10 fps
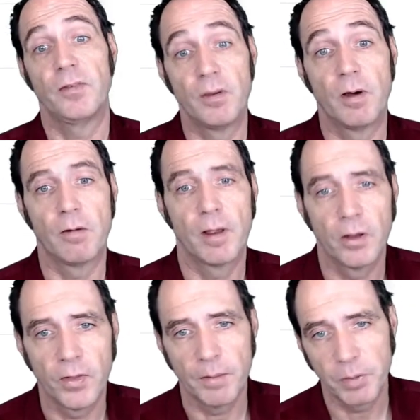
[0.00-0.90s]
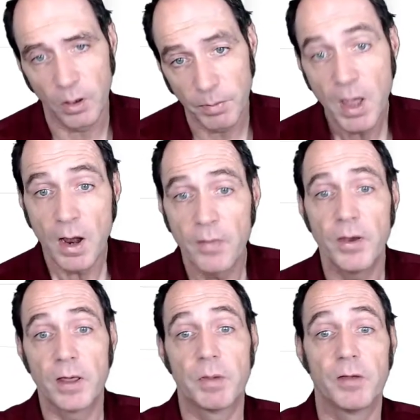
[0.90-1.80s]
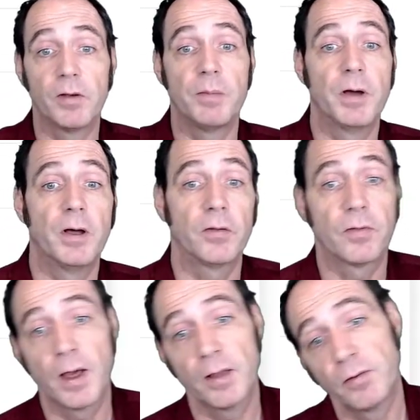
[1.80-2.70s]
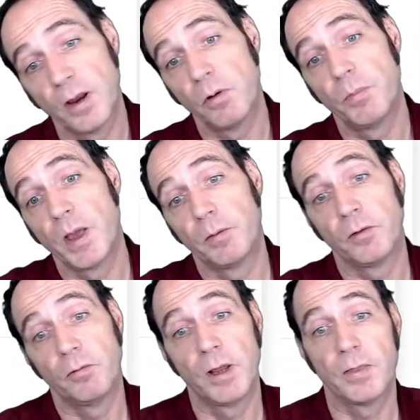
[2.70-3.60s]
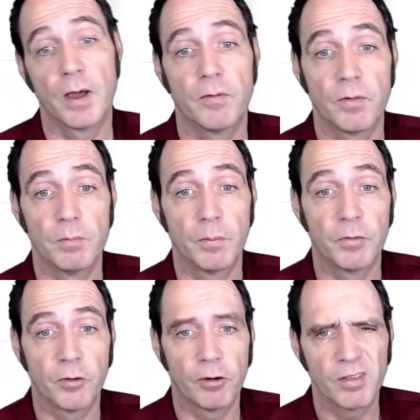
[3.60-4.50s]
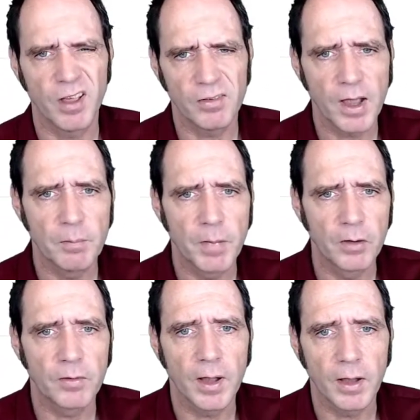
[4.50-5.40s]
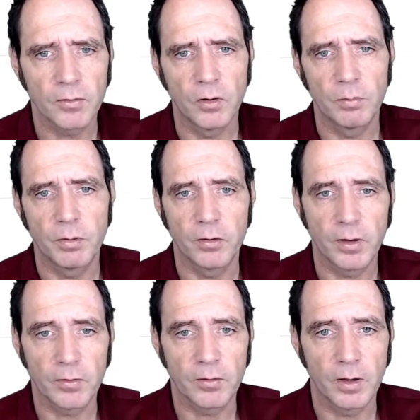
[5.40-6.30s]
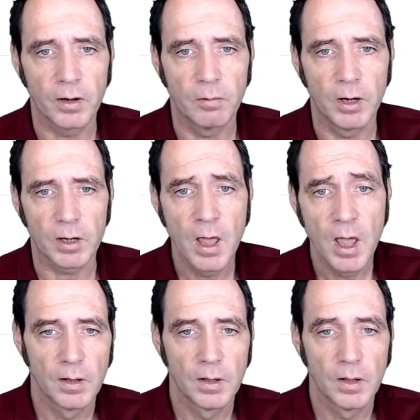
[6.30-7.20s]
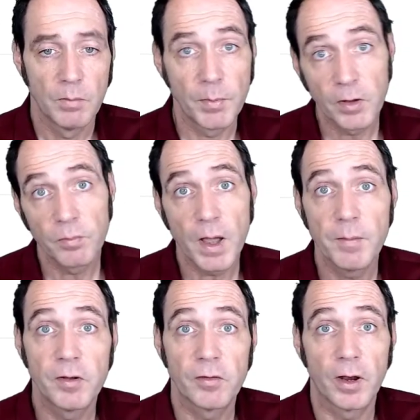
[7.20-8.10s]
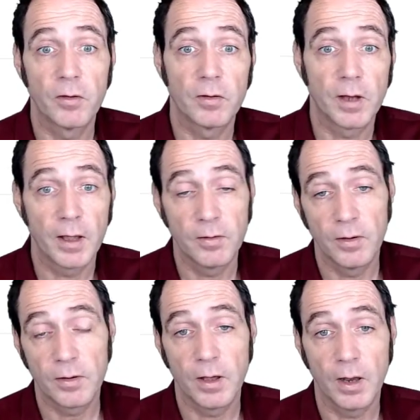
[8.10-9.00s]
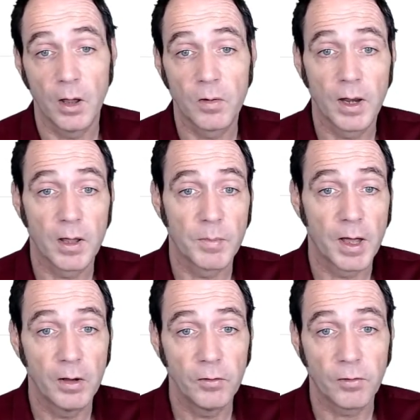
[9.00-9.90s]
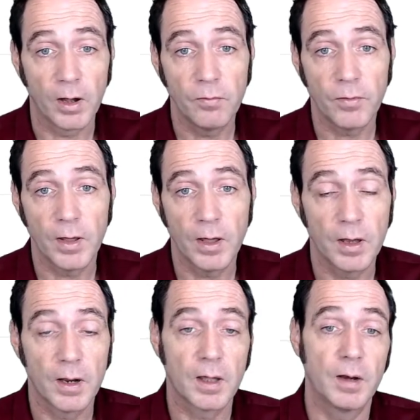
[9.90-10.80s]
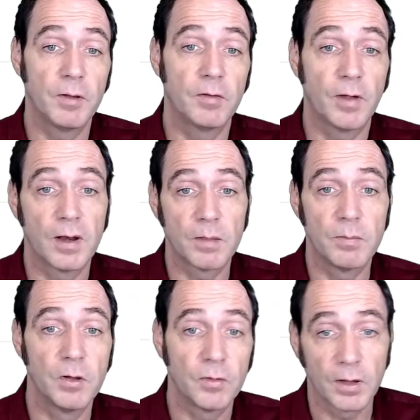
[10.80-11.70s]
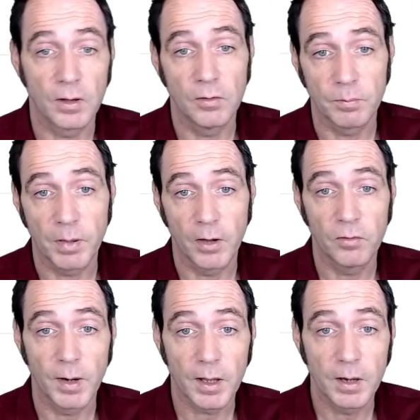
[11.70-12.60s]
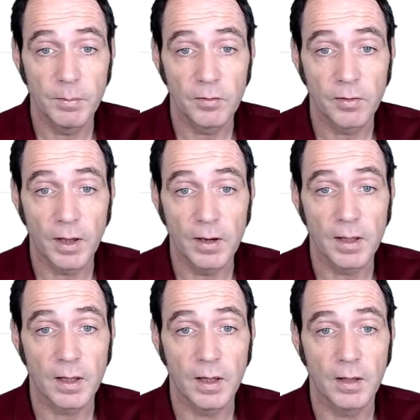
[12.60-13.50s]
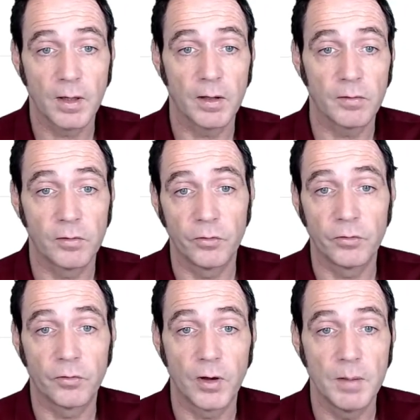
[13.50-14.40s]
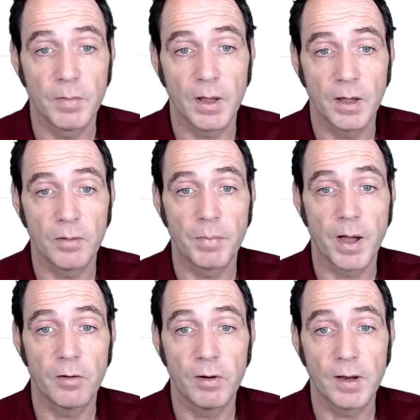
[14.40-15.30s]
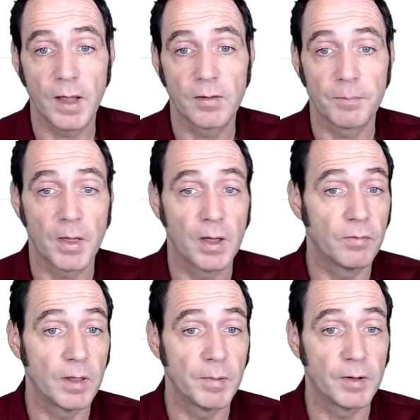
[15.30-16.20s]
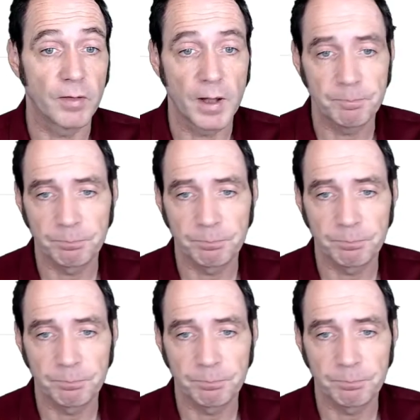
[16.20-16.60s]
URL on that blob, and then you can basically pass that and it will be able to read that from blob storage. That's how most Azure projects are going to work. But because my images are located locally on my hard drive, and I'm going to be sending them using Postman, I'm going to be sending the actual stream, the binary data of the image there.